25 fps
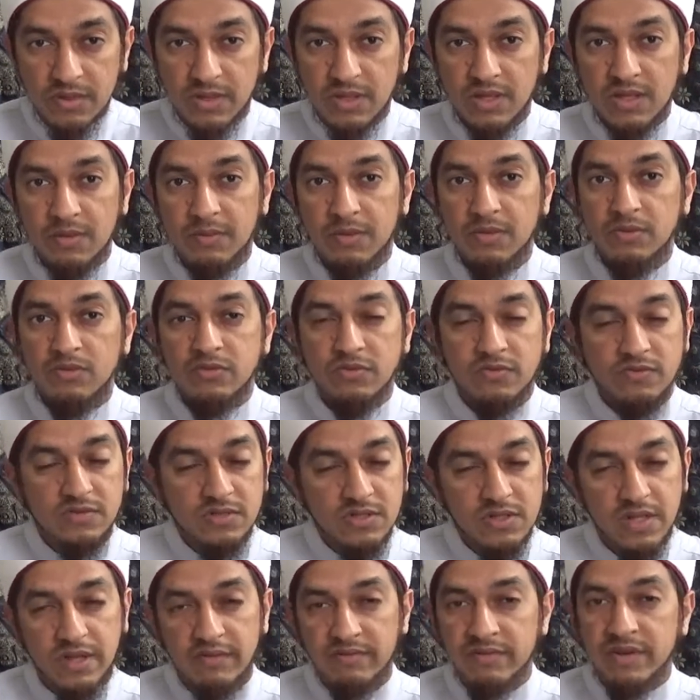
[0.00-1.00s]
thinking about Yusuf, you
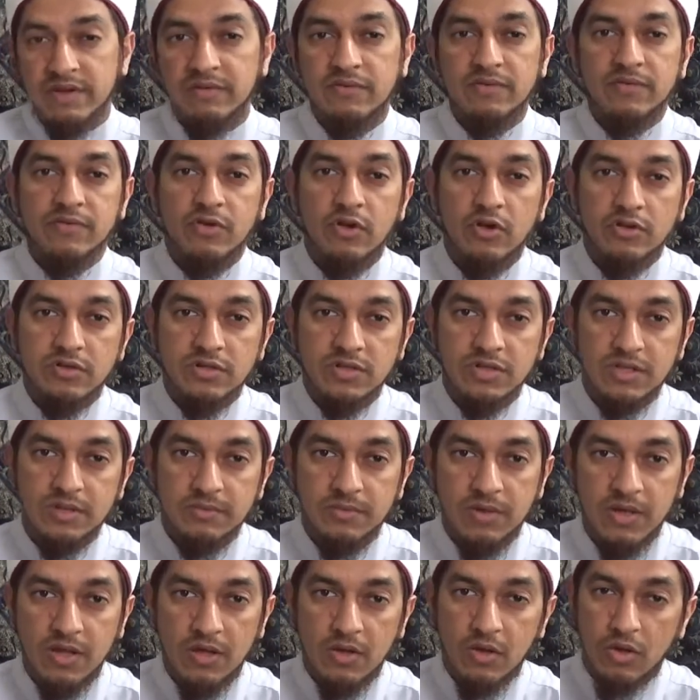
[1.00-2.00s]
still have never forgotten him.